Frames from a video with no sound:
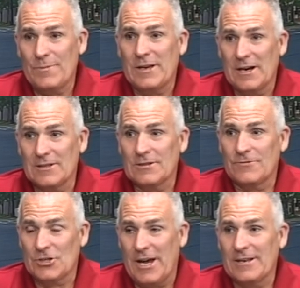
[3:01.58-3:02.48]
because of
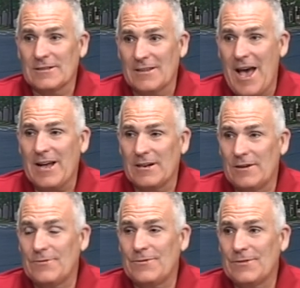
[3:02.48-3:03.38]
China's lack
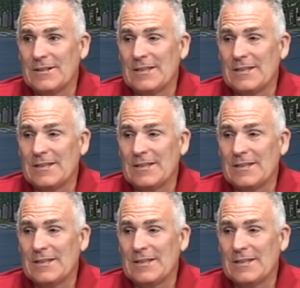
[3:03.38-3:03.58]
of